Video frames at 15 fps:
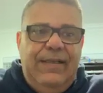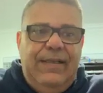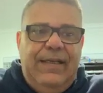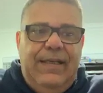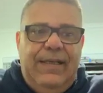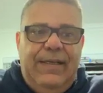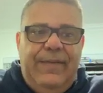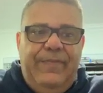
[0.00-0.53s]

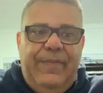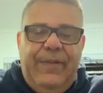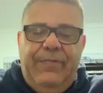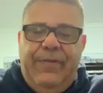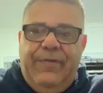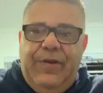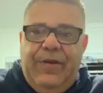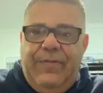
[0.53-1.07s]

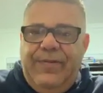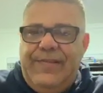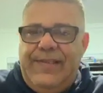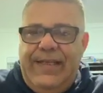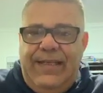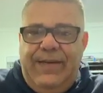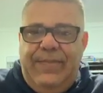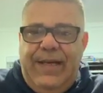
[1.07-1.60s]
We've got a
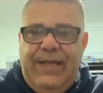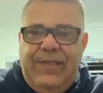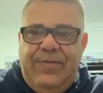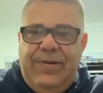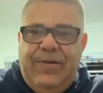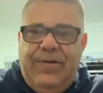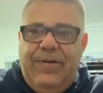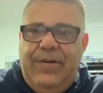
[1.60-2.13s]
senior
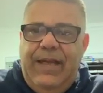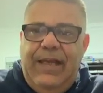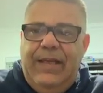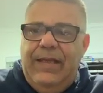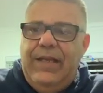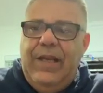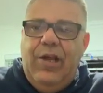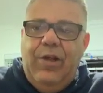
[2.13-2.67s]
management crew,
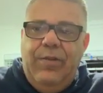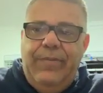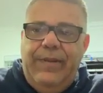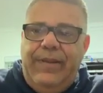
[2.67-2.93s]
Helen Coleman,